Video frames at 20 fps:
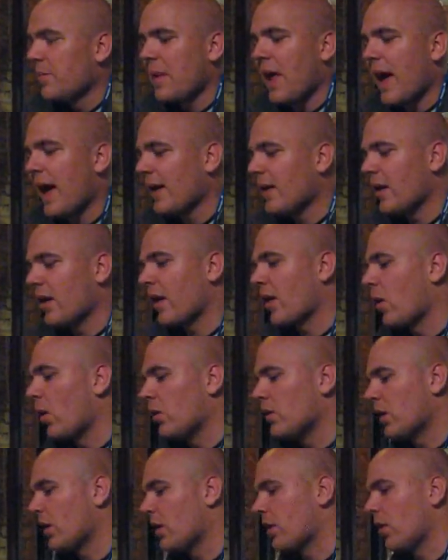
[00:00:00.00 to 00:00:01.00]
Nah, not at
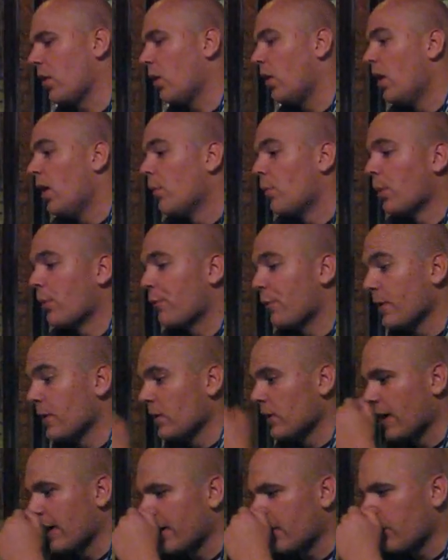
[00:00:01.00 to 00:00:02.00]
all. We
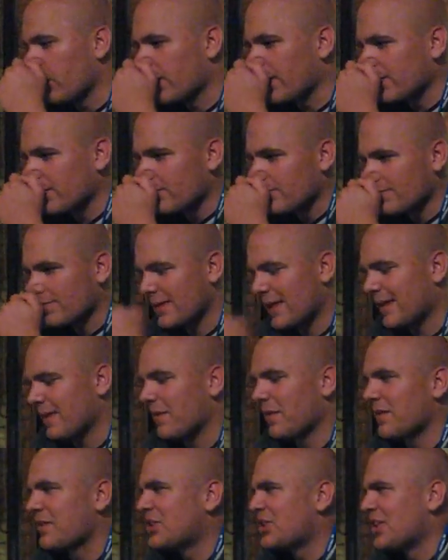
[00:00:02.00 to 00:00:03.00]
feel like we got,
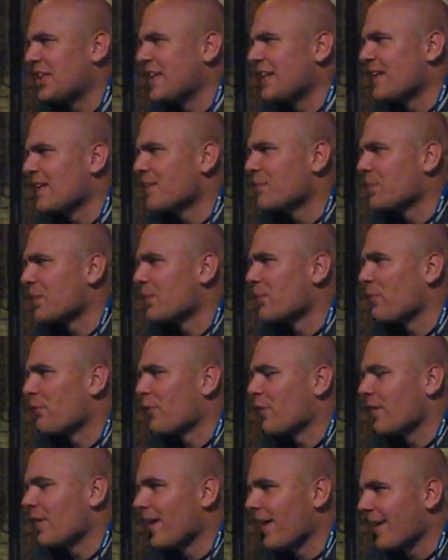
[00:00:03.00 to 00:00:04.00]
not cheated, but we
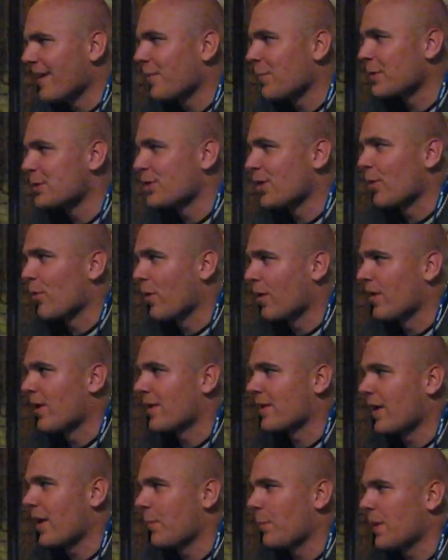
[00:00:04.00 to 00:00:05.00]
feel like we should have won
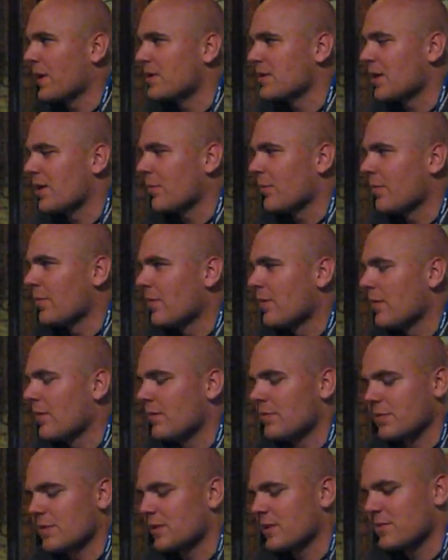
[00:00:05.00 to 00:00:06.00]
that game big time.
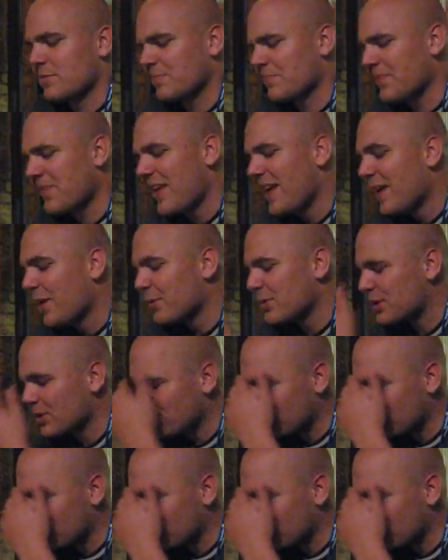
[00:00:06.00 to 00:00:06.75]
It was so